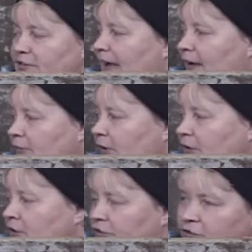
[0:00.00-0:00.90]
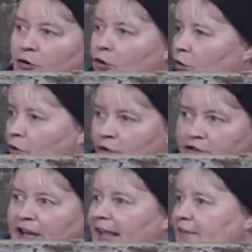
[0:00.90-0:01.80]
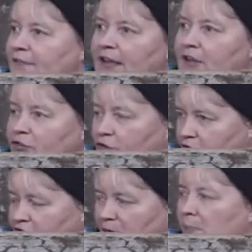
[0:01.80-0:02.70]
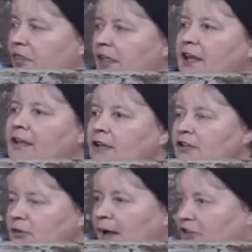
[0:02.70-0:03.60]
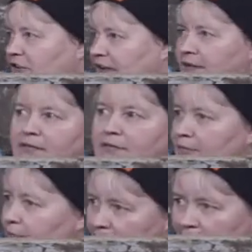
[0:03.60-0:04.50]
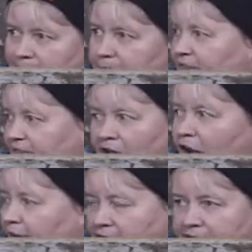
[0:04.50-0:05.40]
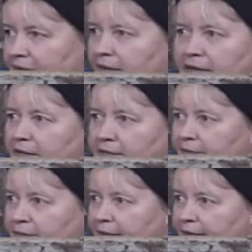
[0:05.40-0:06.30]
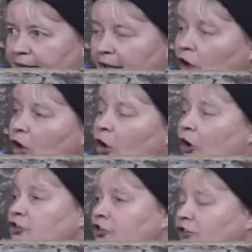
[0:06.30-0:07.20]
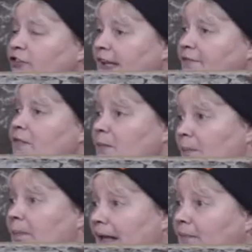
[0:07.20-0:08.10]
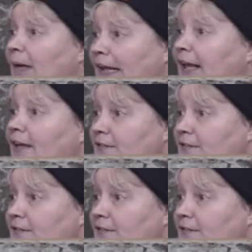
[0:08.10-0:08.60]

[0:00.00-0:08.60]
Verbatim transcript: down straw or shavings or just something to actually um, disguise the, the thing. Or just give them a bit of blinking